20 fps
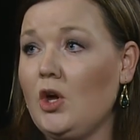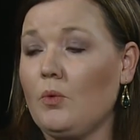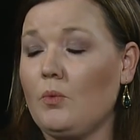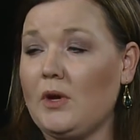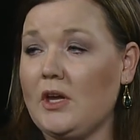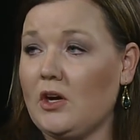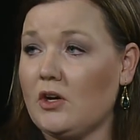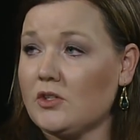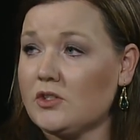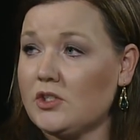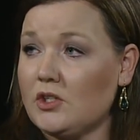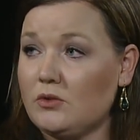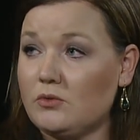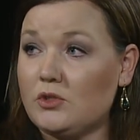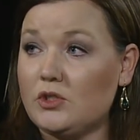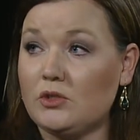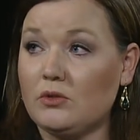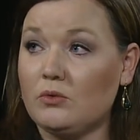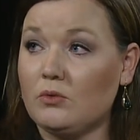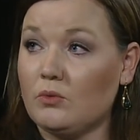We also
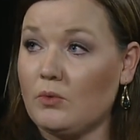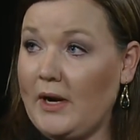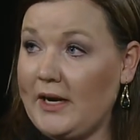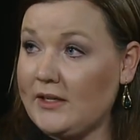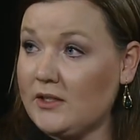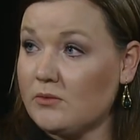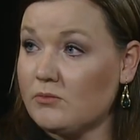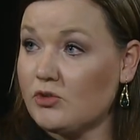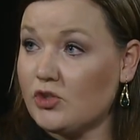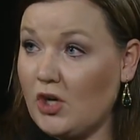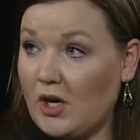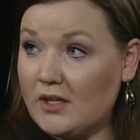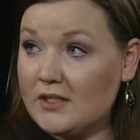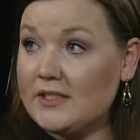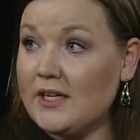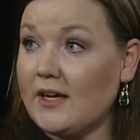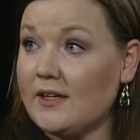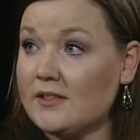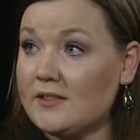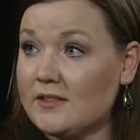do random
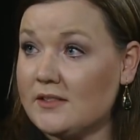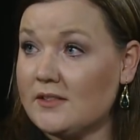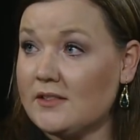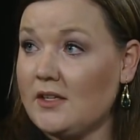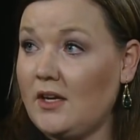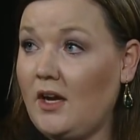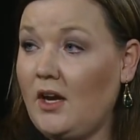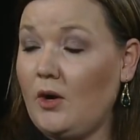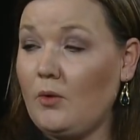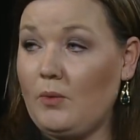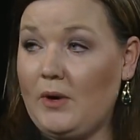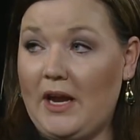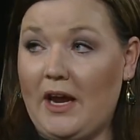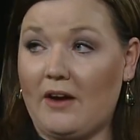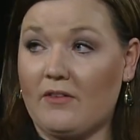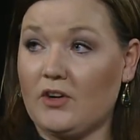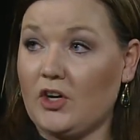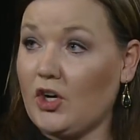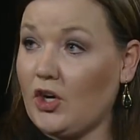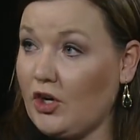drug tests. We
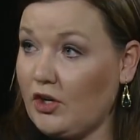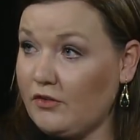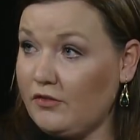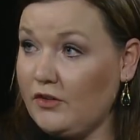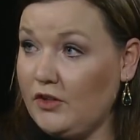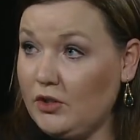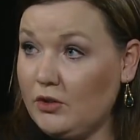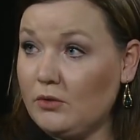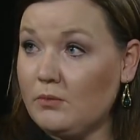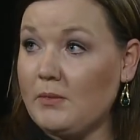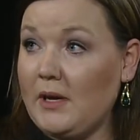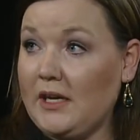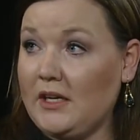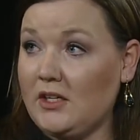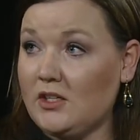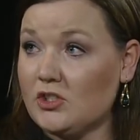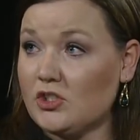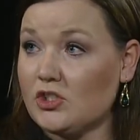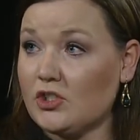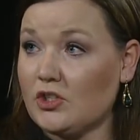have a curfew,
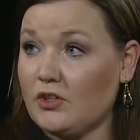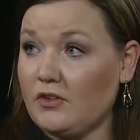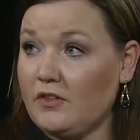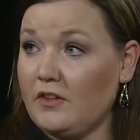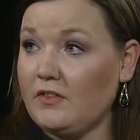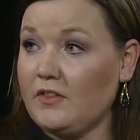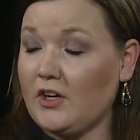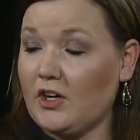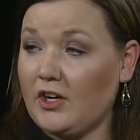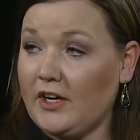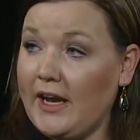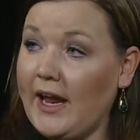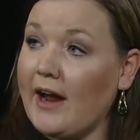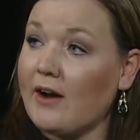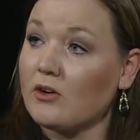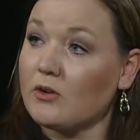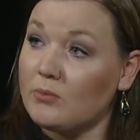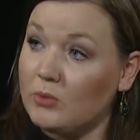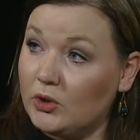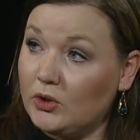making sure that they're
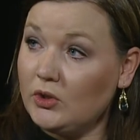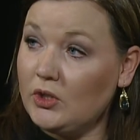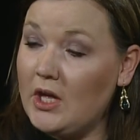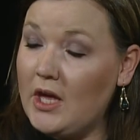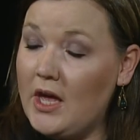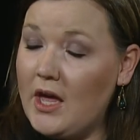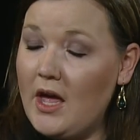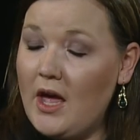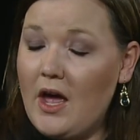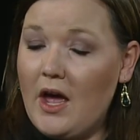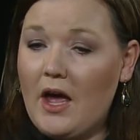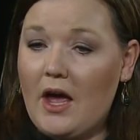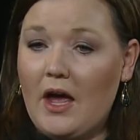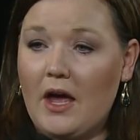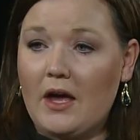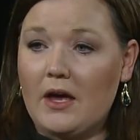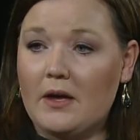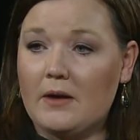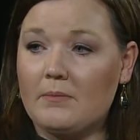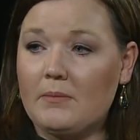accountable.
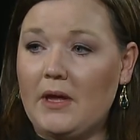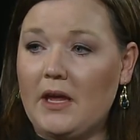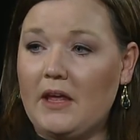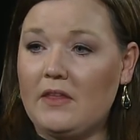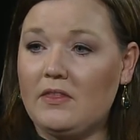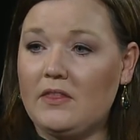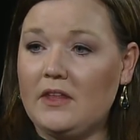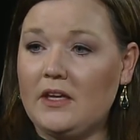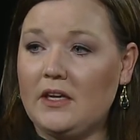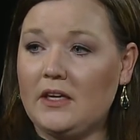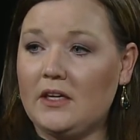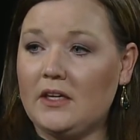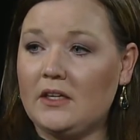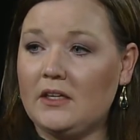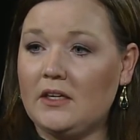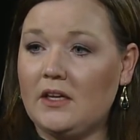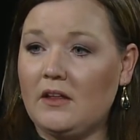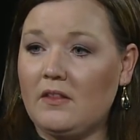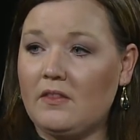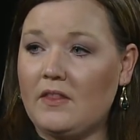And
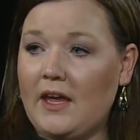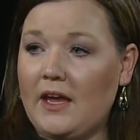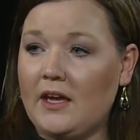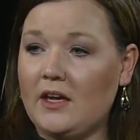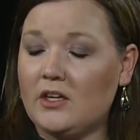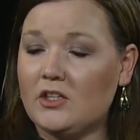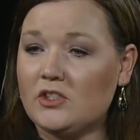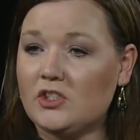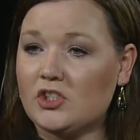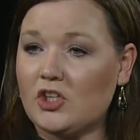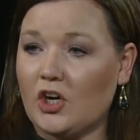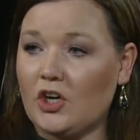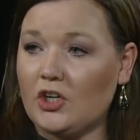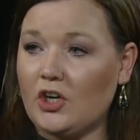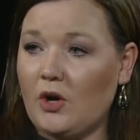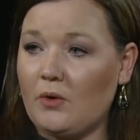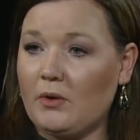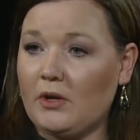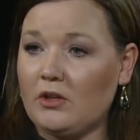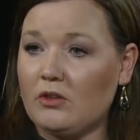then they start
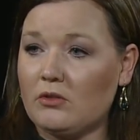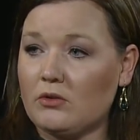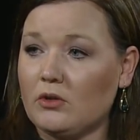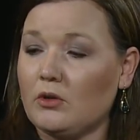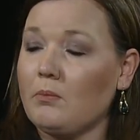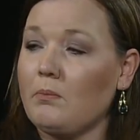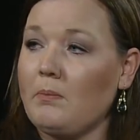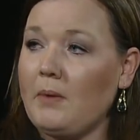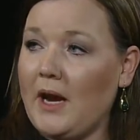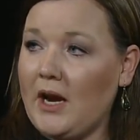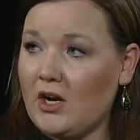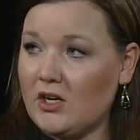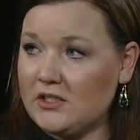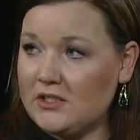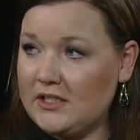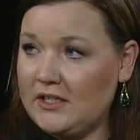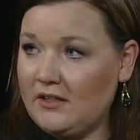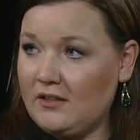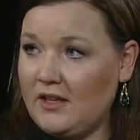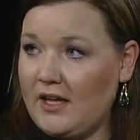going through
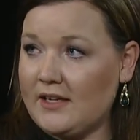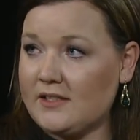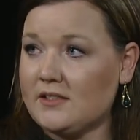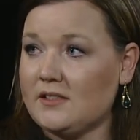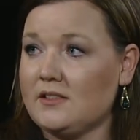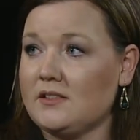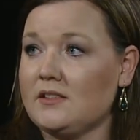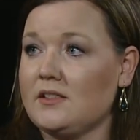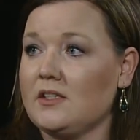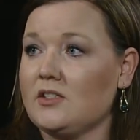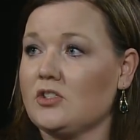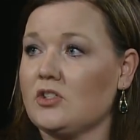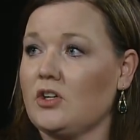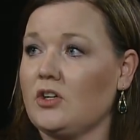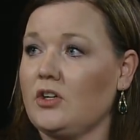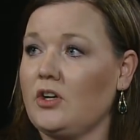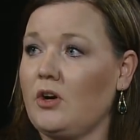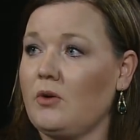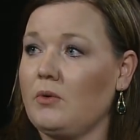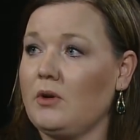parenting classes. They
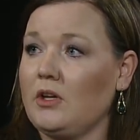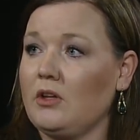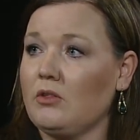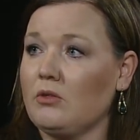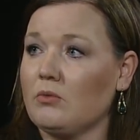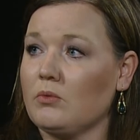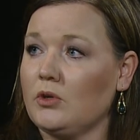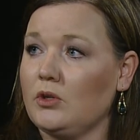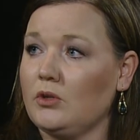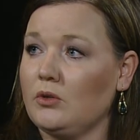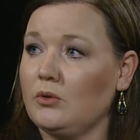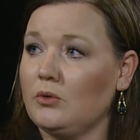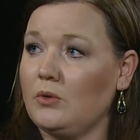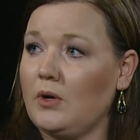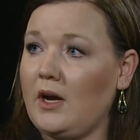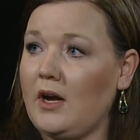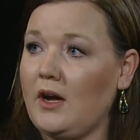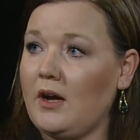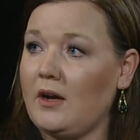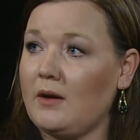start going
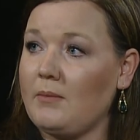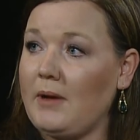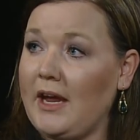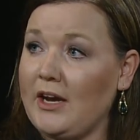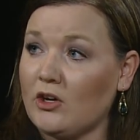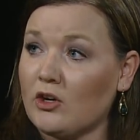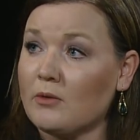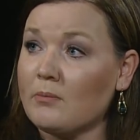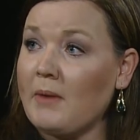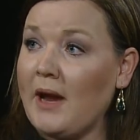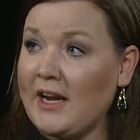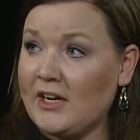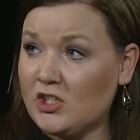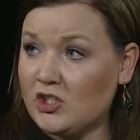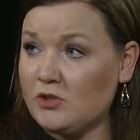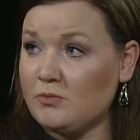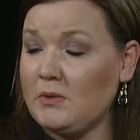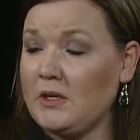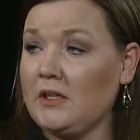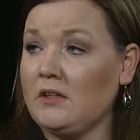through anger
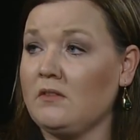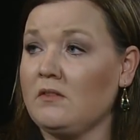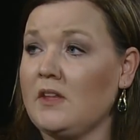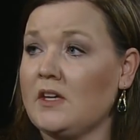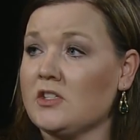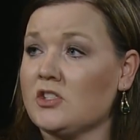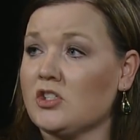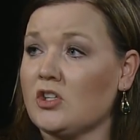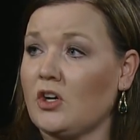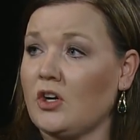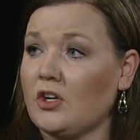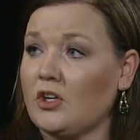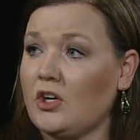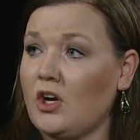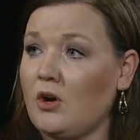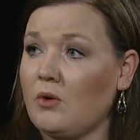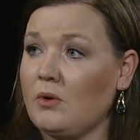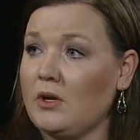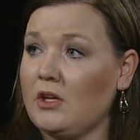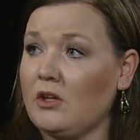management. They start
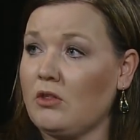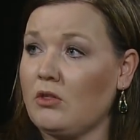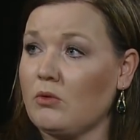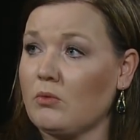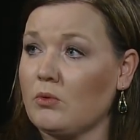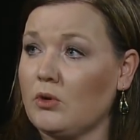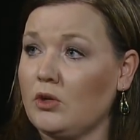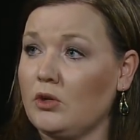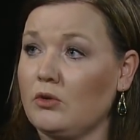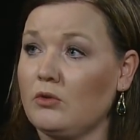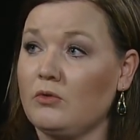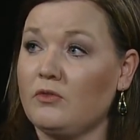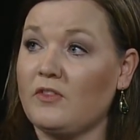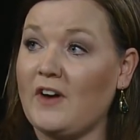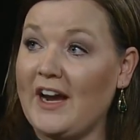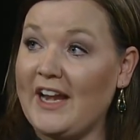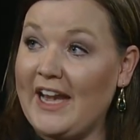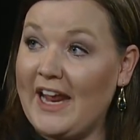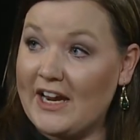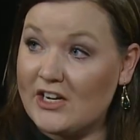going through
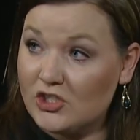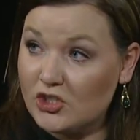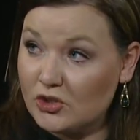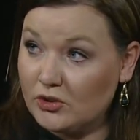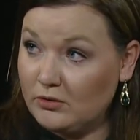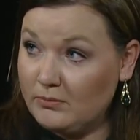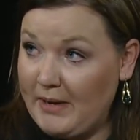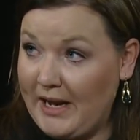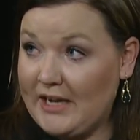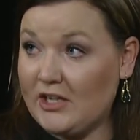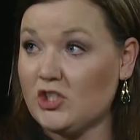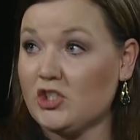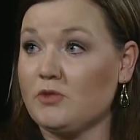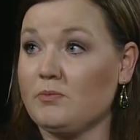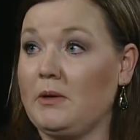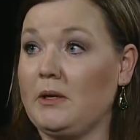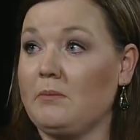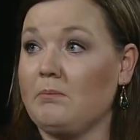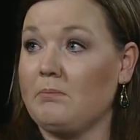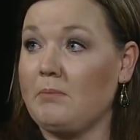financial
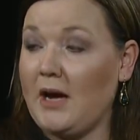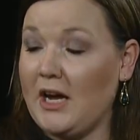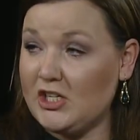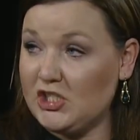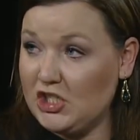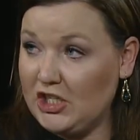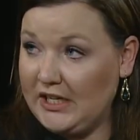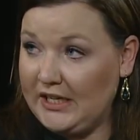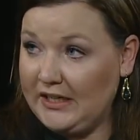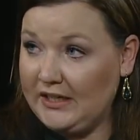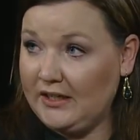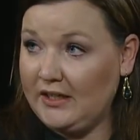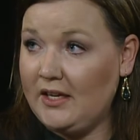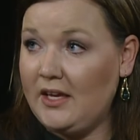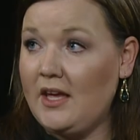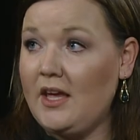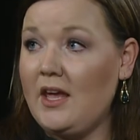management, budgeting.